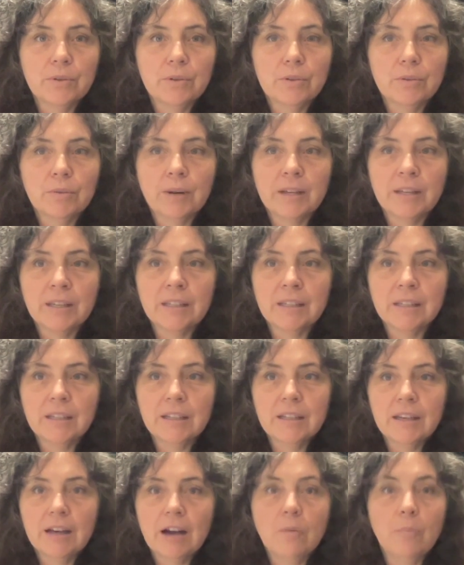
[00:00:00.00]
right?
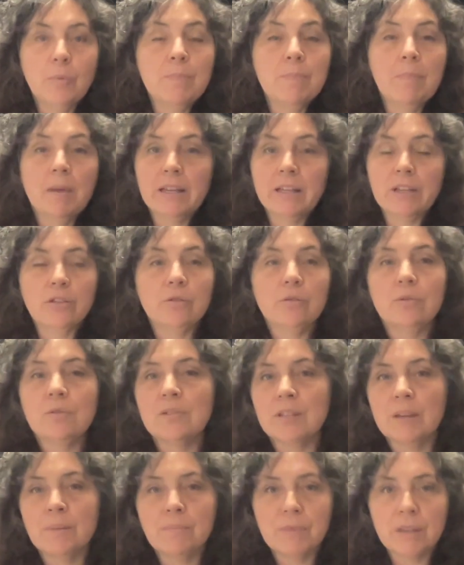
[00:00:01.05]
We might use
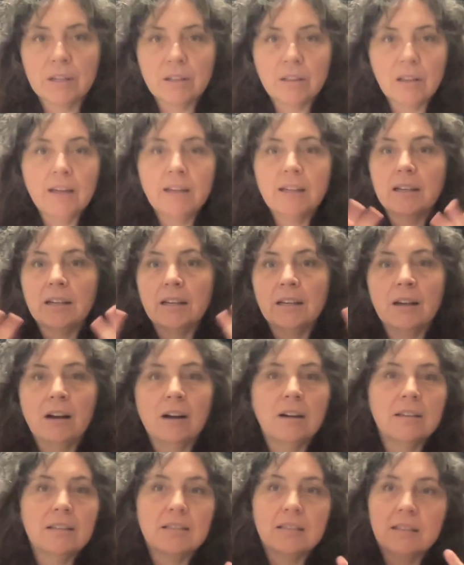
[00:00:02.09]
something like an
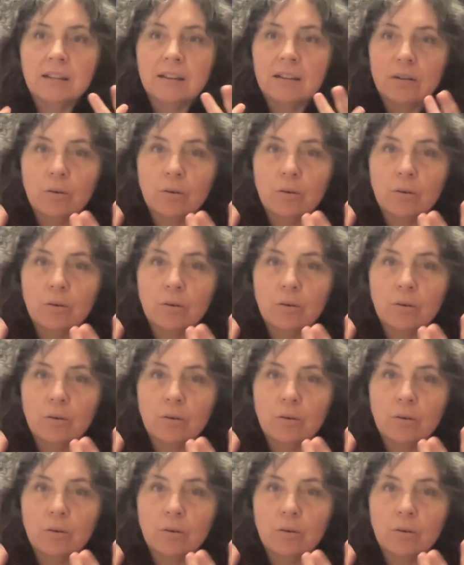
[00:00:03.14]
asana